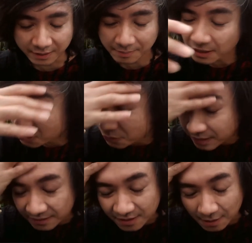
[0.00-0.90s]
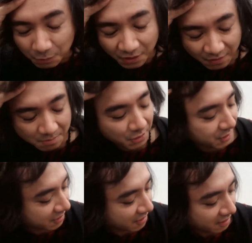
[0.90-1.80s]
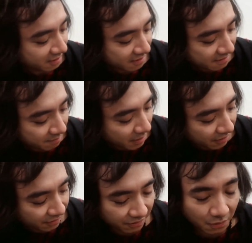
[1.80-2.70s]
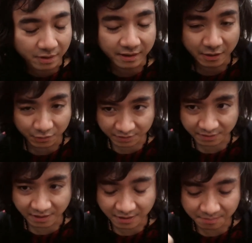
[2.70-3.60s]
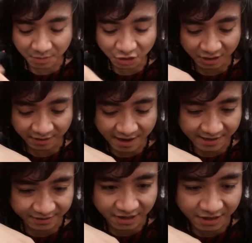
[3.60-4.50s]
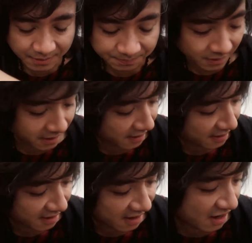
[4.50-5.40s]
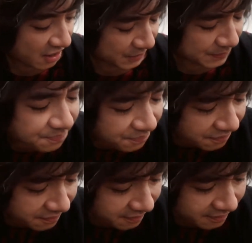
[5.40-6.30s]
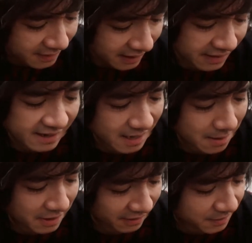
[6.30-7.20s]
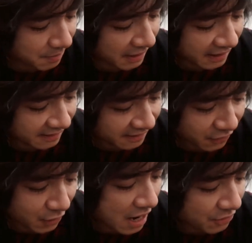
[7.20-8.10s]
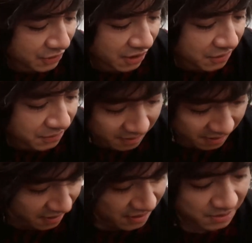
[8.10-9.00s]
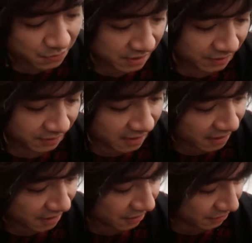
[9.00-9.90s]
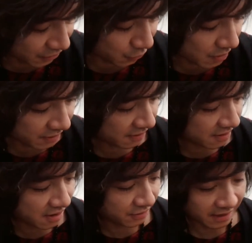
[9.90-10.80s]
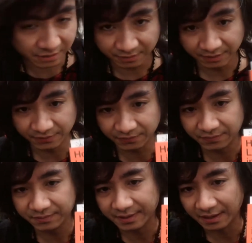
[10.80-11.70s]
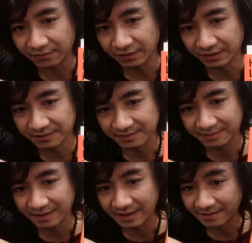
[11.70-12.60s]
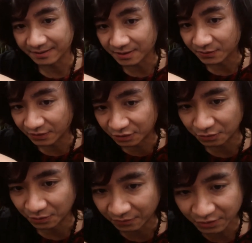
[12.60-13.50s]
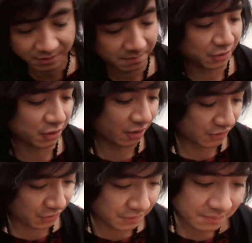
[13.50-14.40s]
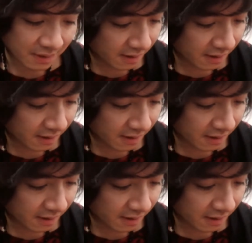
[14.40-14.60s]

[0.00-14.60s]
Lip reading: I'm actually reading a couple different books, but the one that I was mentioning um, last time, I guess, meaning a few hours ago, was this one called How to Live Safely in a Science Fictional Universe by Charles Yu.